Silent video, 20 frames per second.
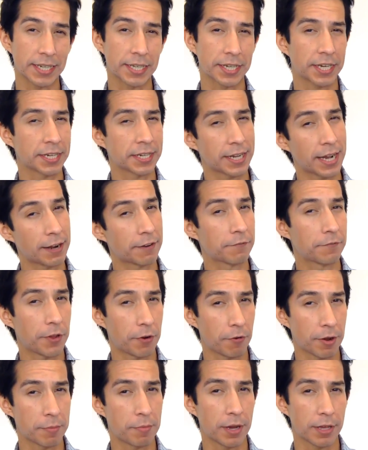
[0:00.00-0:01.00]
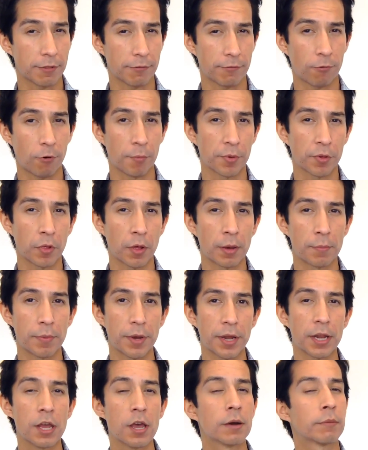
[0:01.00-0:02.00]
It can kind of vary by the formula,
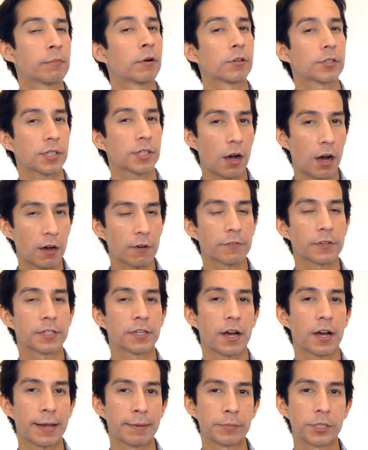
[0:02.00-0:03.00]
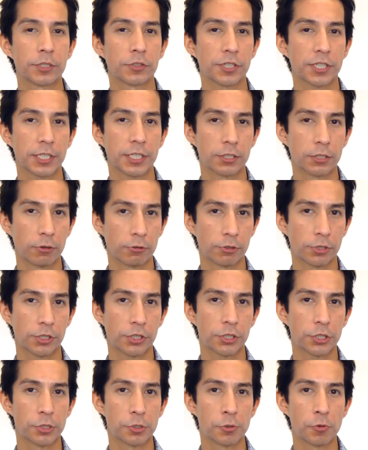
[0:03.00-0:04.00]
but most oftentimes you'll see those
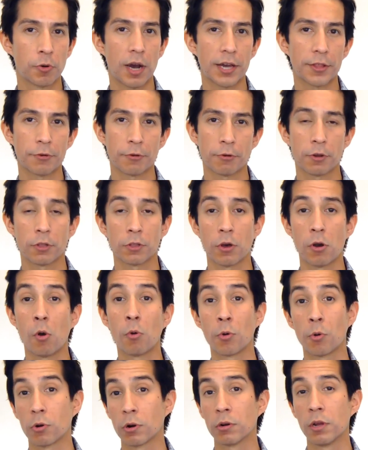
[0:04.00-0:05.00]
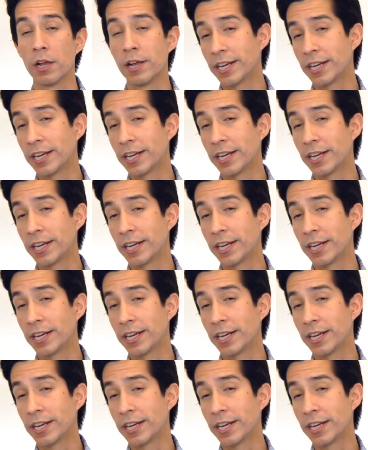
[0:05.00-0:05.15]
two either alone or